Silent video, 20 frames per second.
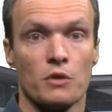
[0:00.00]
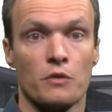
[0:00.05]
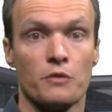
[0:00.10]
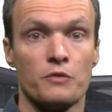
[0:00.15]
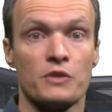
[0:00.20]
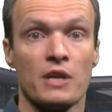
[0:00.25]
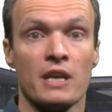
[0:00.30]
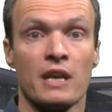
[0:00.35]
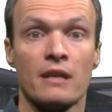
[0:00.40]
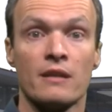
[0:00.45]
of
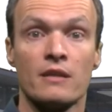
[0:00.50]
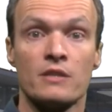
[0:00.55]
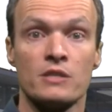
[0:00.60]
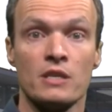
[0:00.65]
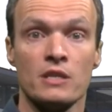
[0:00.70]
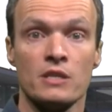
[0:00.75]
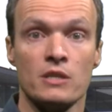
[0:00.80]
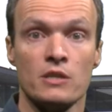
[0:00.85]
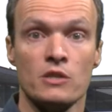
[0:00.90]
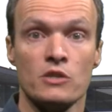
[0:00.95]
taking
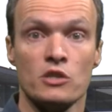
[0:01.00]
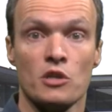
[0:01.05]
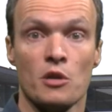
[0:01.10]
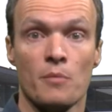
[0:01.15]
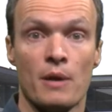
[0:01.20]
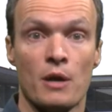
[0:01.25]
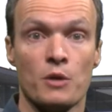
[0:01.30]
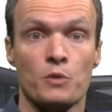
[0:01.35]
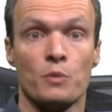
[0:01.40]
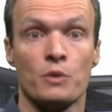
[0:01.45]
decisions
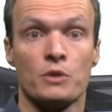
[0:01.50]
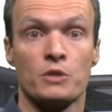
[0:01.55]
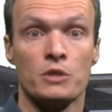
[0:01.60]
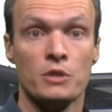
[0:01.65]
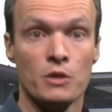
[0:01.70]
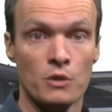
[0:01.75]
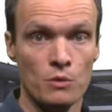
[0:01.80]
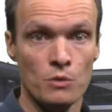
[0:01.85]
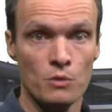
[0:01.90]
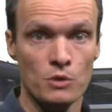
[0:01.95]
about what
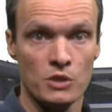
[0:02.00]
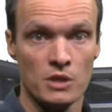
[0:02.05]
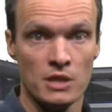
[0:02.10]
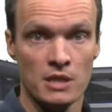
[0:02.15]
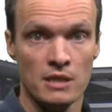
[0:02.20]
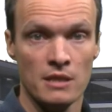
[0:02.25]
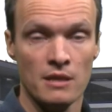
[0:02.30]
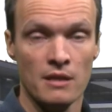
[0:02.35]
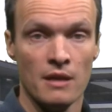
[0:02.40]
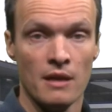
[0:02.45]
you
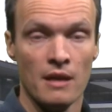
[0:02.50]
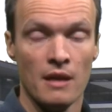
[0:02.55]
see